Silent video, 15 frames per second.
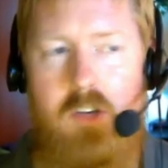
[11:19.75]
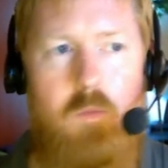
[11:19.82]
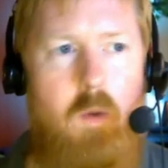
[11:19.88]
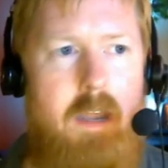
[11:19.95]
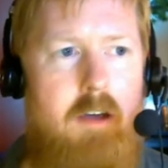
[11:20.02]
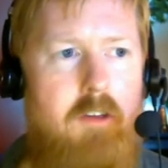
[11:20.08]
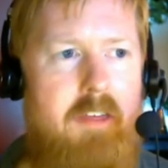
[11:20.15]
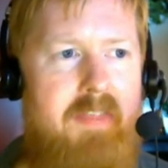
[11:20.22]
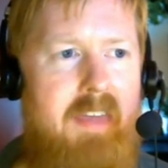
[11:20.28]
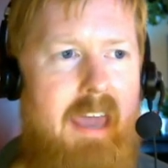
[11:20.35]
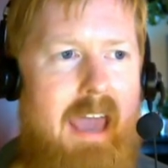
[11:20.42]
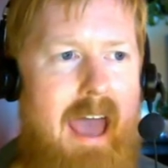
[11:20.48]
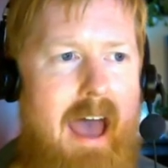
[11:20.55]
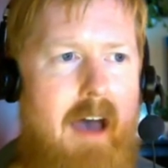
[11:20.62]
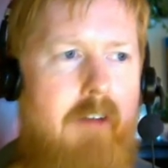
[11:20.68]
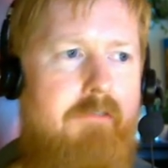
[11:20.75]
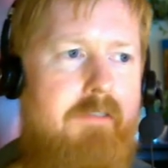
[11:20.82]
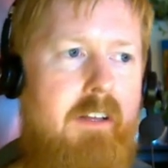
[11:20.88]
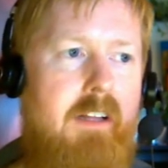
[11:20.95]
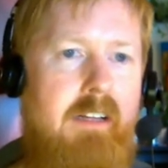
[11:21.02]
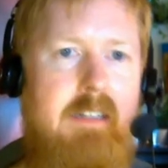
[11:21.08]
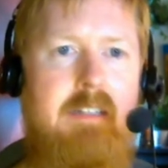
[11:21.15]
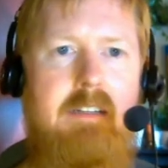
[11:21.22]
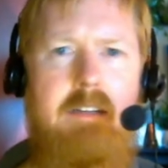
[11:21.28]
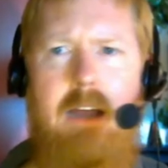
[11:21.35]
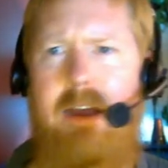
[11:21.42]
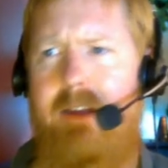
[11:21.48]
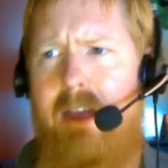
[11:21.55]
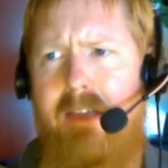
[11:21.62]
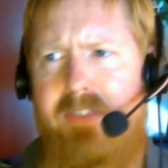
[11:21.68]
We know that they have,
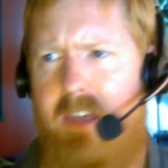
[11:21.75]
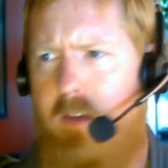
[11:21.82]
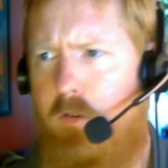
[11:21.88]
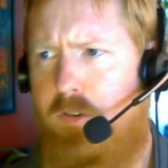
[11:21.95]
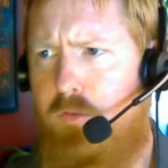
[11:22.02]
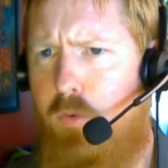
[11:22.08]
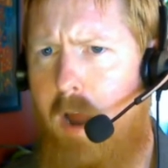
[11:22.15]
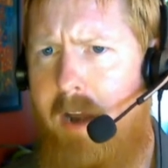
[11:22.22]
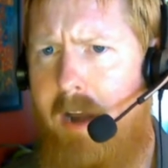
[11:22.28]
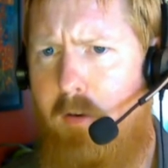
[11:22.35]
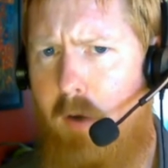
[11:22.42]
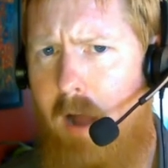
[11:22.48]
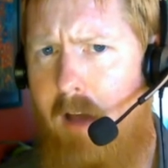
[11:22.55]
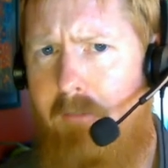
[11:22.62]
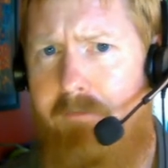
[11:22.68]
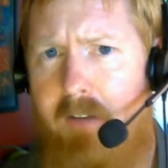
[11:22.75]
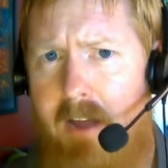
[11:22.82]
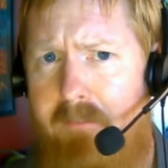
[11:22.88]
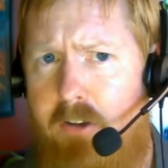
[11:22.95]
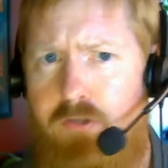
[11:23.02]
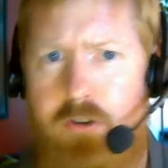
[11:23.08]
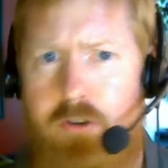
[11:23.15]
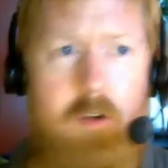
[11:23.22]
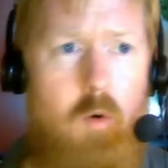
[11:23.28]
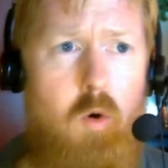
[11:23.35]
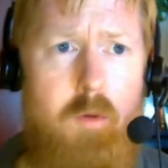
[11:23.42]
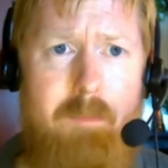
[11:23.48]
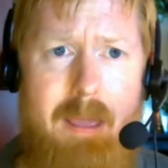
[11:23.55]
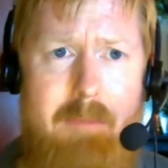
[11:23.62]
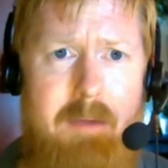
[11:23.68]
I think it was right around 500 or
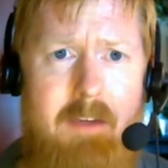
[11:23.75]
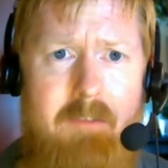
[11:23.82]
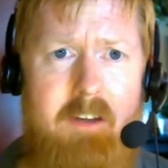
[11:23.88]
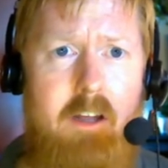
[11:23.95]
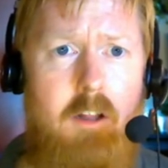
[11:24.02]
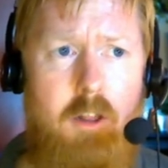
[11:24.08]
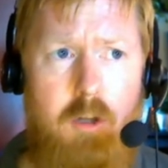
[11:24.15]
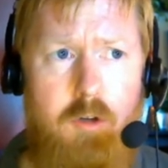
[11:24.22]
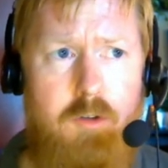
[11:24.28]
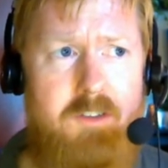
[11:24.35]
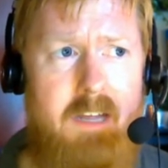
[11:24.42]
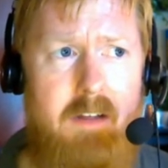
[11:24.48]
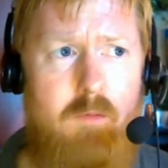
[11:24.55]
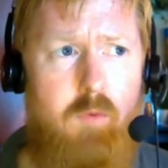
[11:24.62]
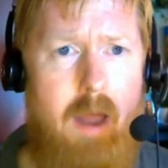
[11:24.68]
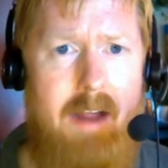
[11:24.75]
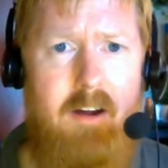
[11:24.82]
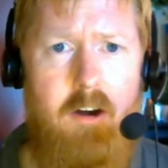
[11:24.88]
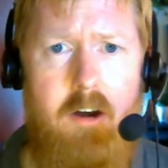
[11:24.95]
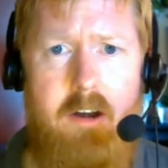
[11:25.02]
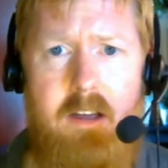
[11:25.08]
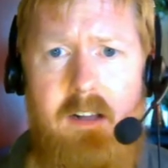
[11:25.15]
maybe even a losing record